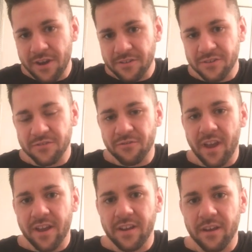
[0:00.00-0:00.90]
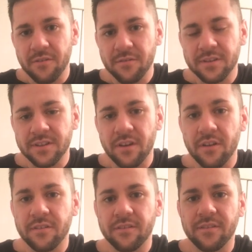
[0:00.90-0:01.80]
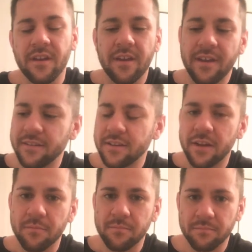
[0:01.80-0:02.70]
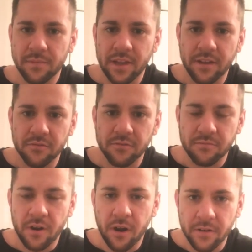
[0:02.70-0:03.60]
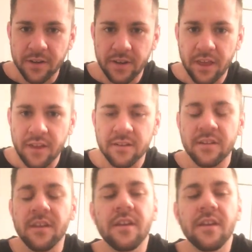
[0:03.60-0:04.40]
to dry it out on and let it harden again.